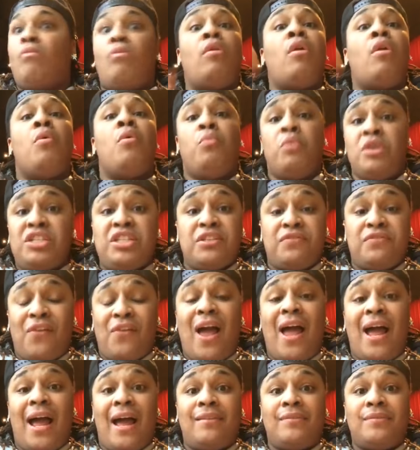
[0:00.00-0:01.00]
which is fine,
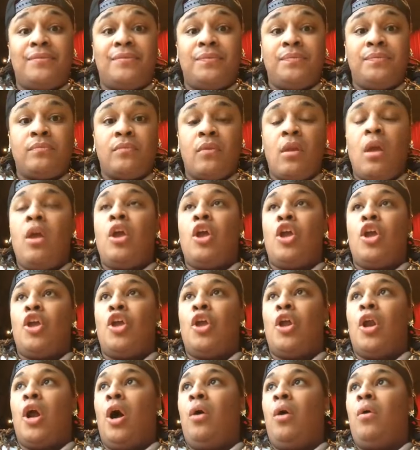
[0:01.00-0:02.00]
you
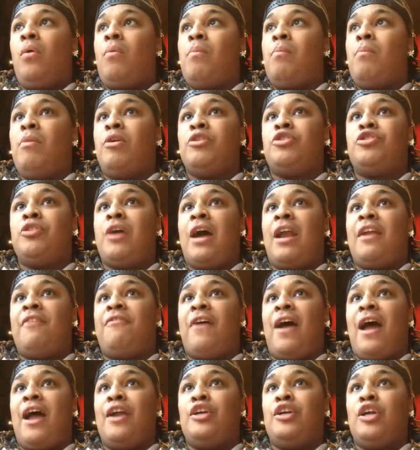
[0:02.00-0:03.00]
know. But you got to
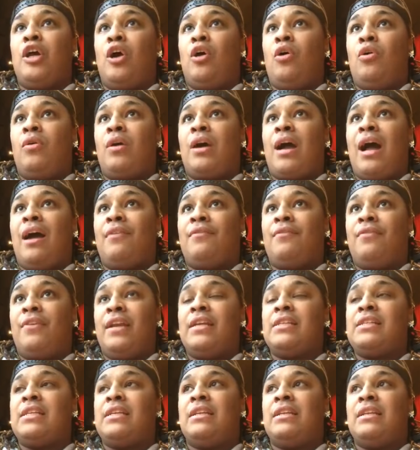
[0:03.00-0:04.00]
find your own
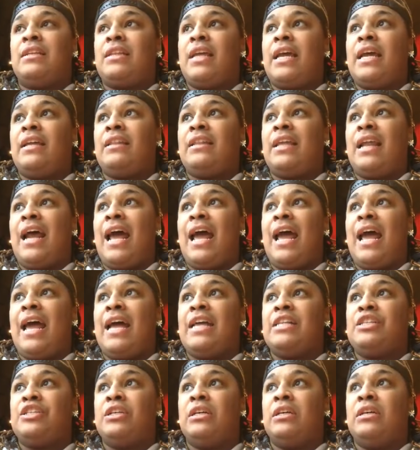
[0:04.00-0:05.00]
confidence. And the thing that I had
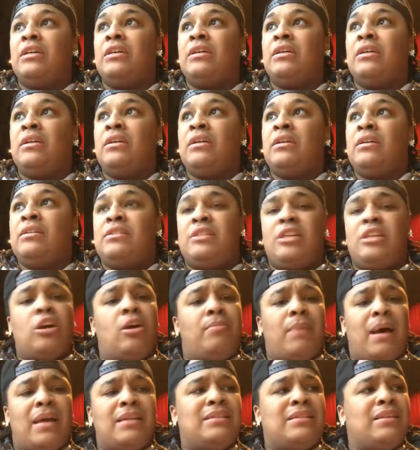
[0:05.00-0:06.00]
to tell
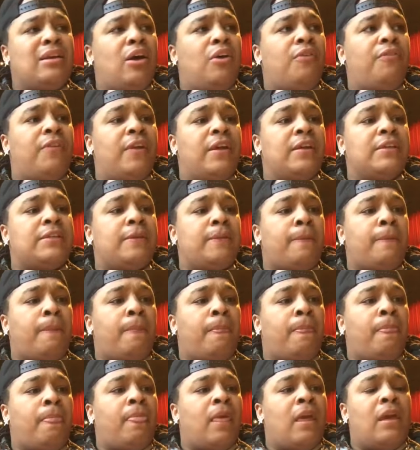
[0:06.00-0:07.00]
myself is,
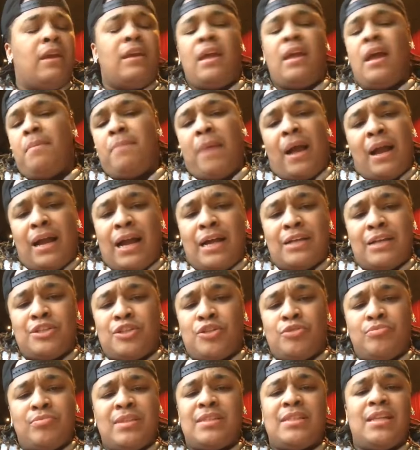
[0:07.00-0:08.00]
yeah, my
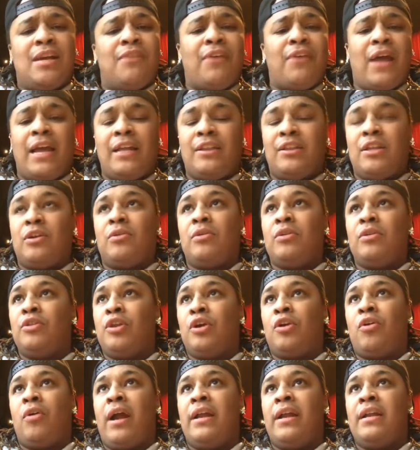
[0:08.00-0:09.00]
costumes and stuff ain't the, the
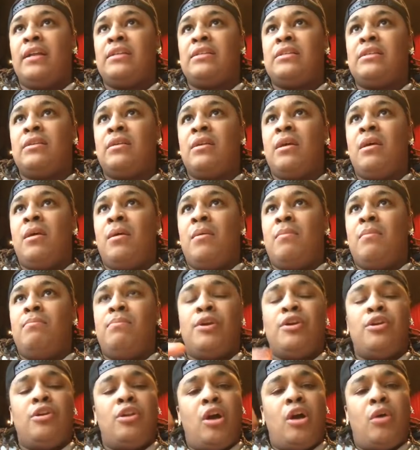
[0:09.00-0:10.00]
greatest, but
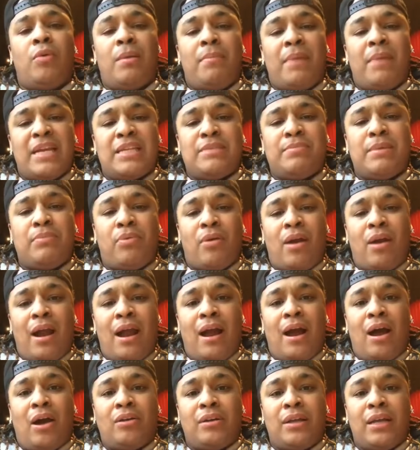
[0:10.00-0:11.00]
you know what makes me
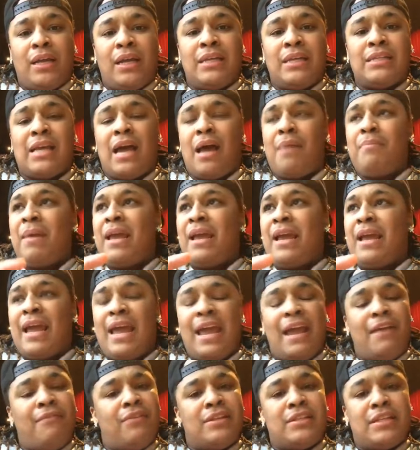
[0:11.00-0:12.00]
proud is I make
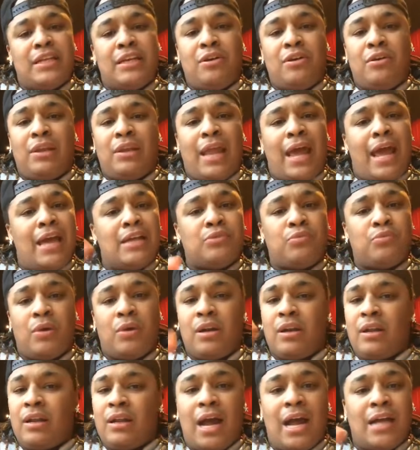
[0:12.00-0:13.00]
every single last one of
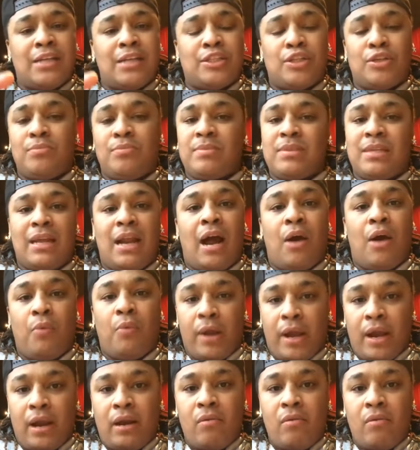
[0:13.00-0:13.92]
the costumes that I wear.